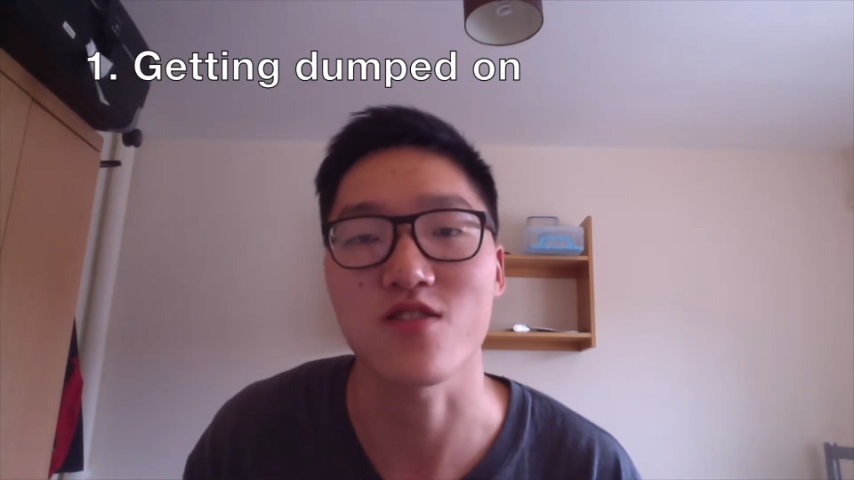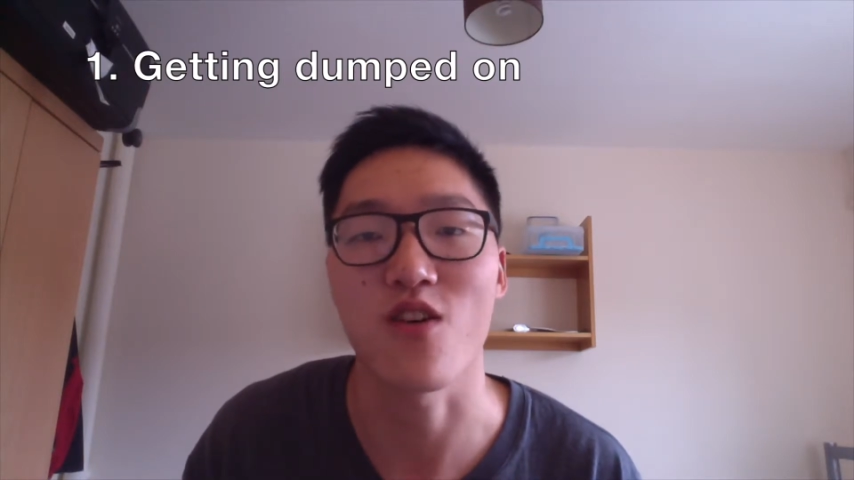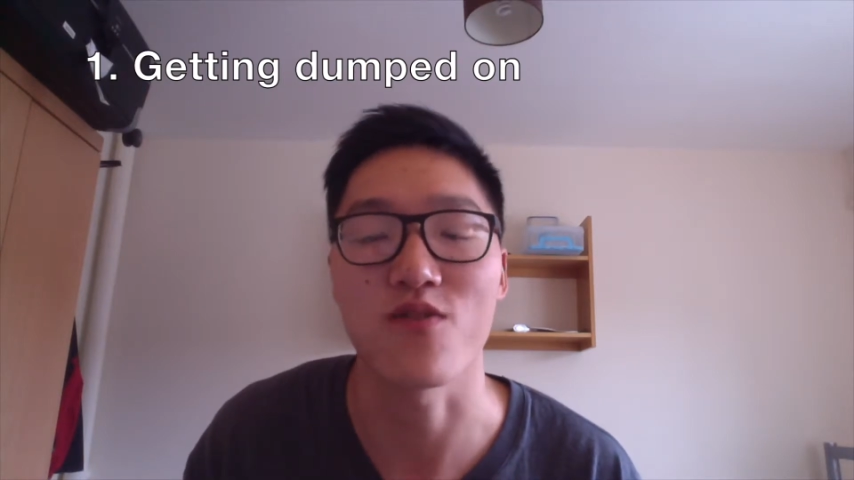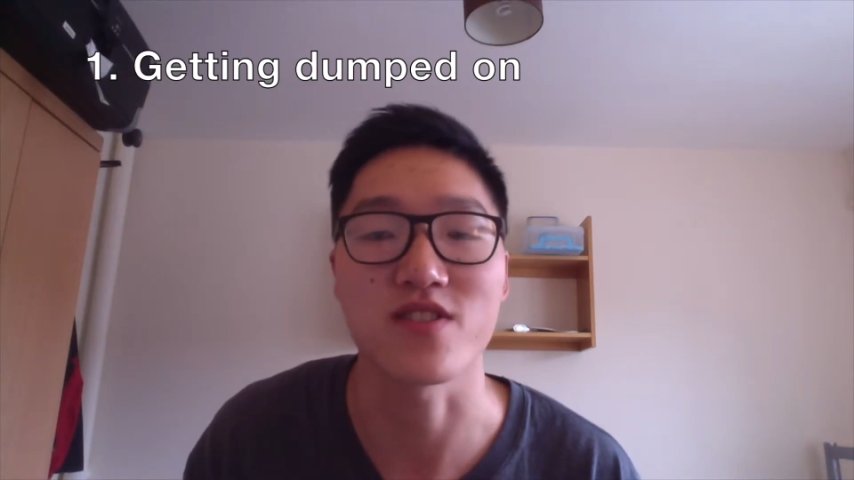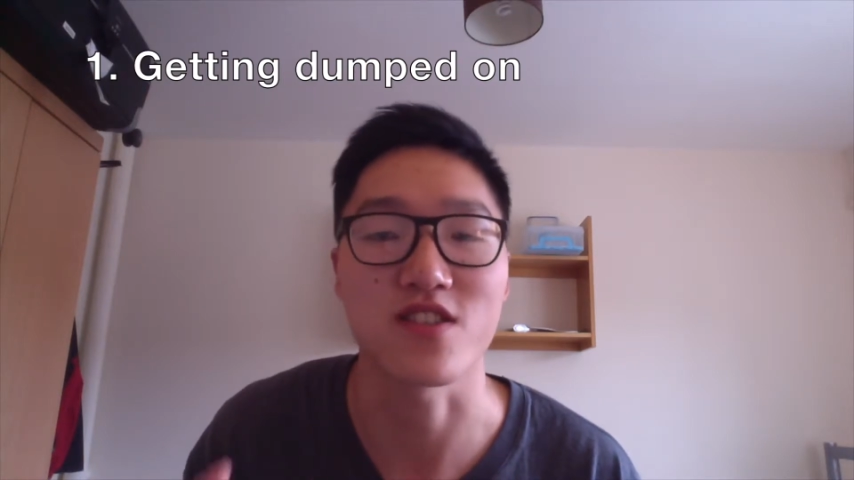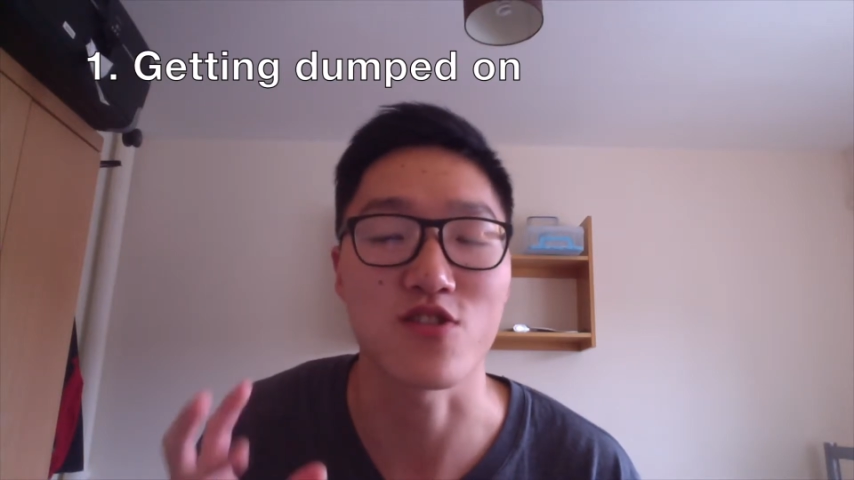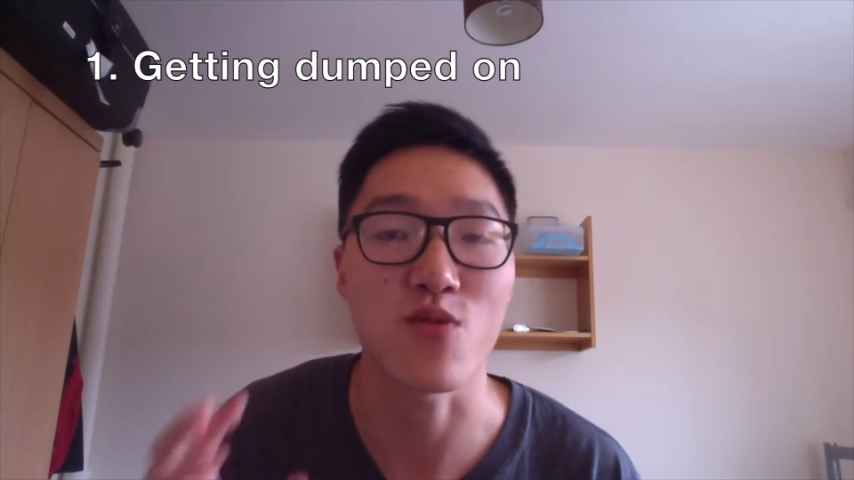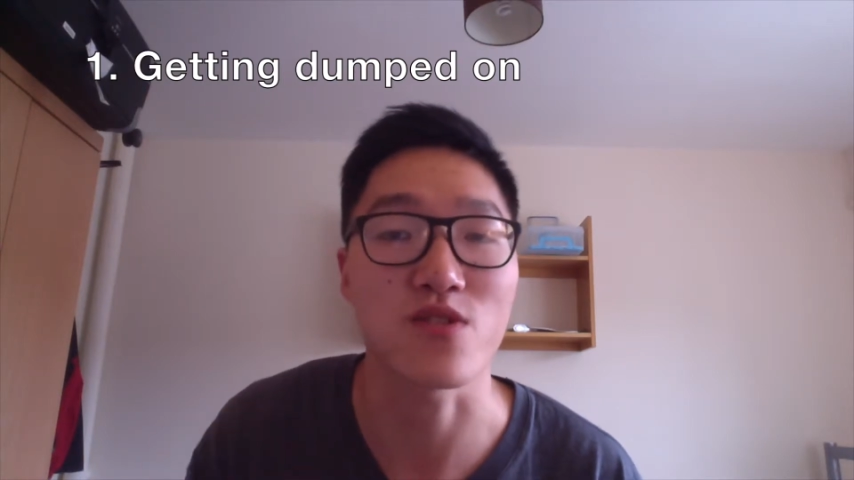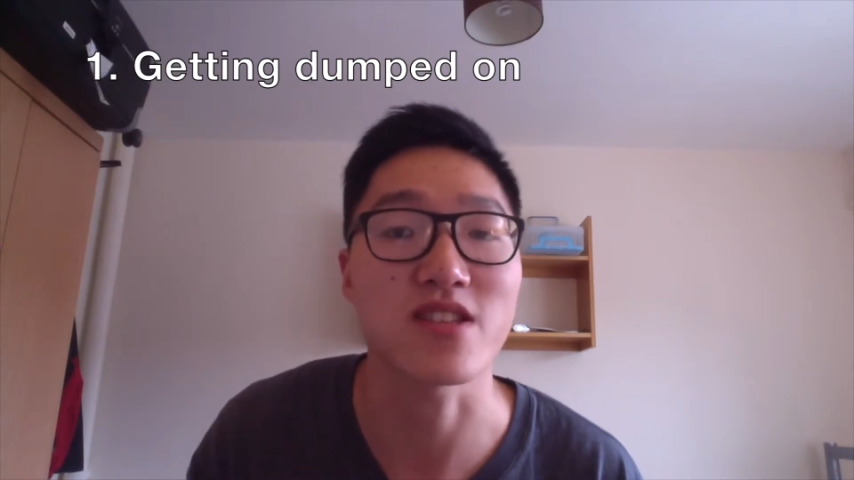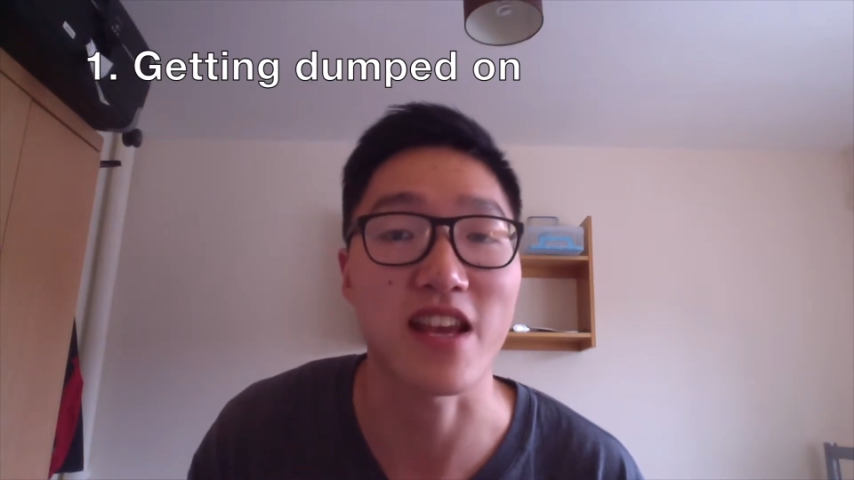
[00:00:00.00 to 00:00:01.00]
obviously you don't
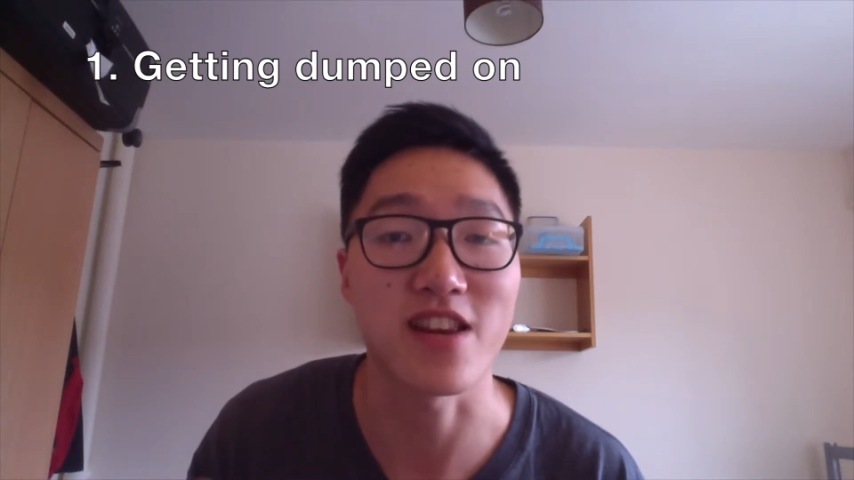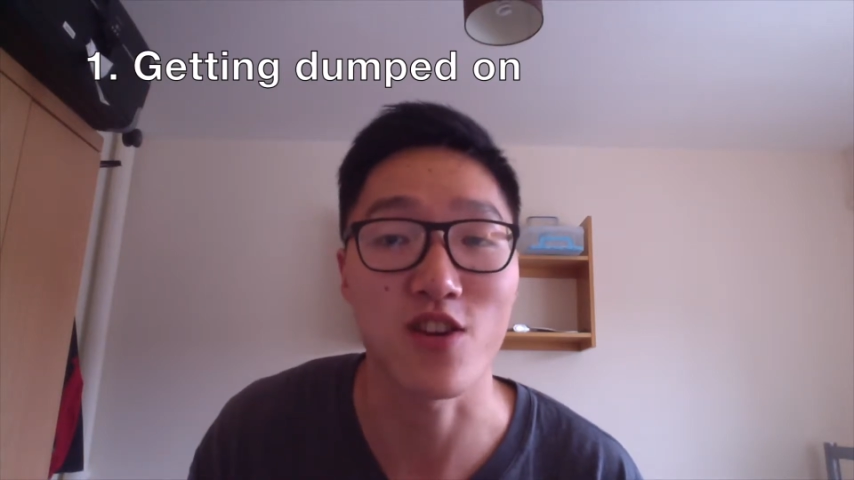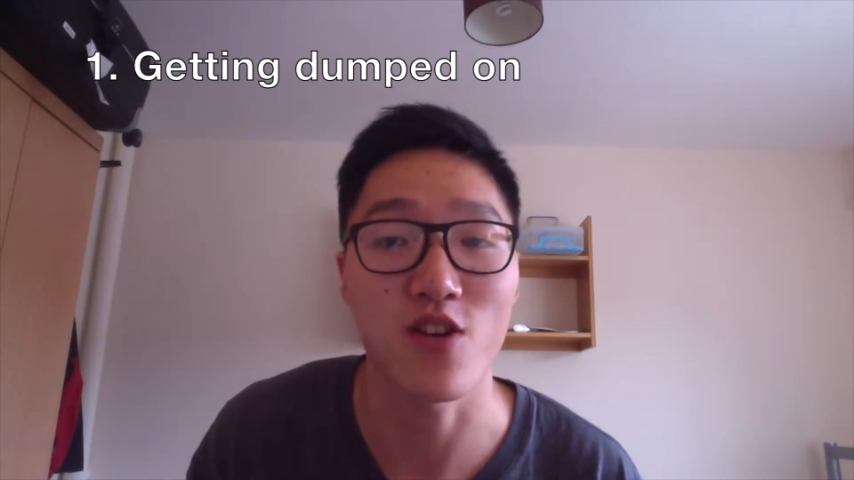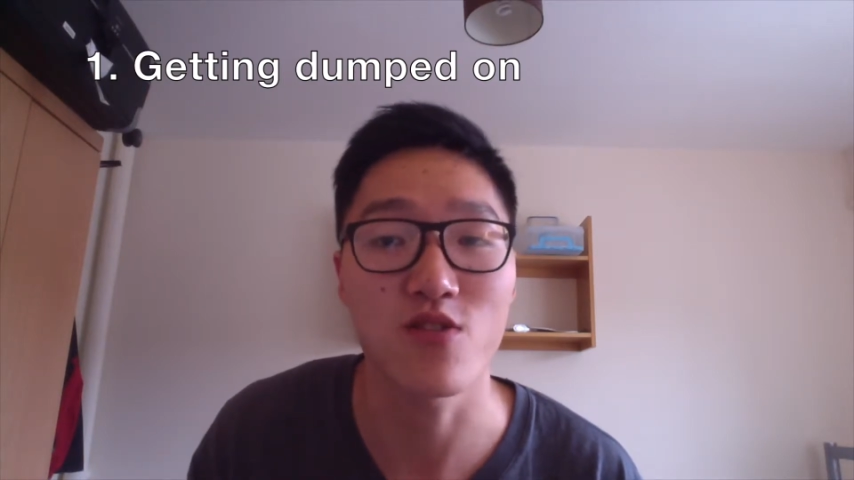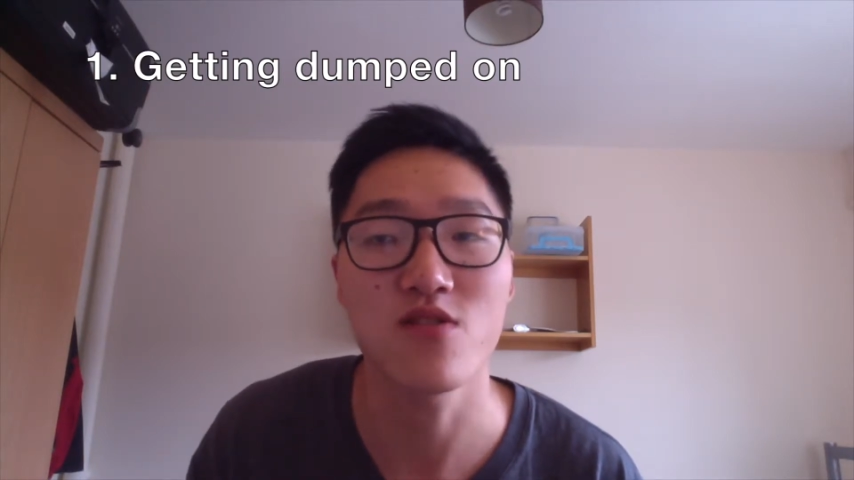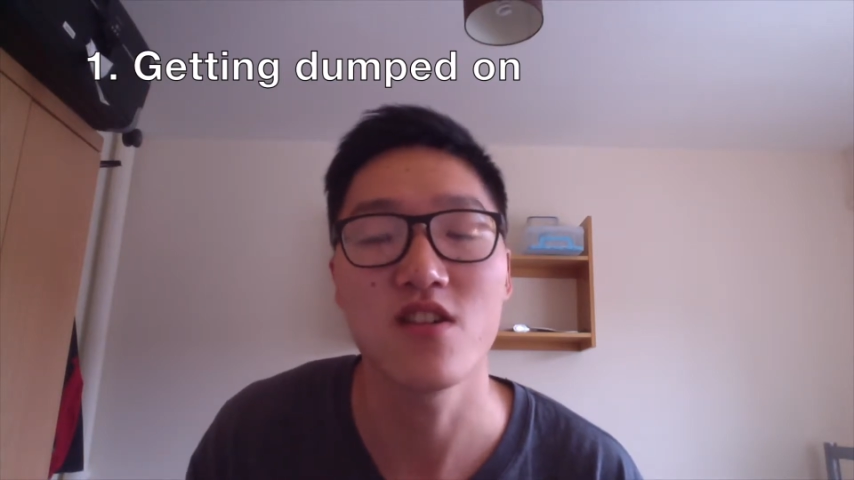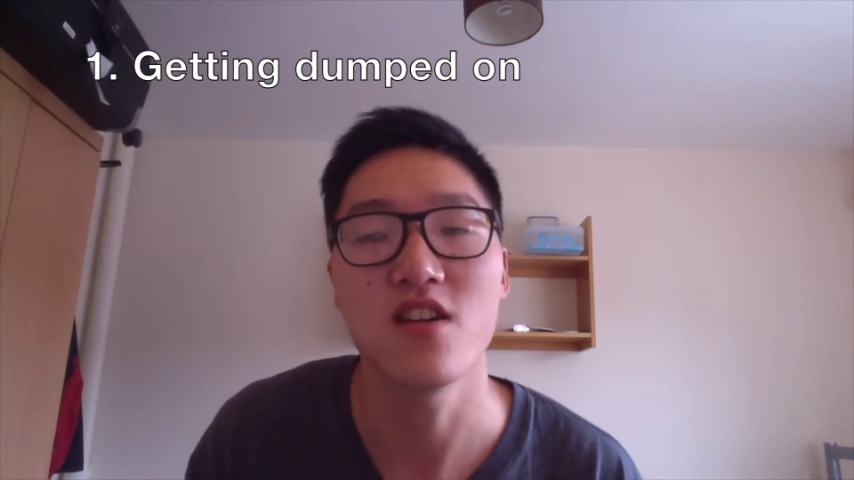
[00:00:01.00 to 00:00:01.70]
want to say no,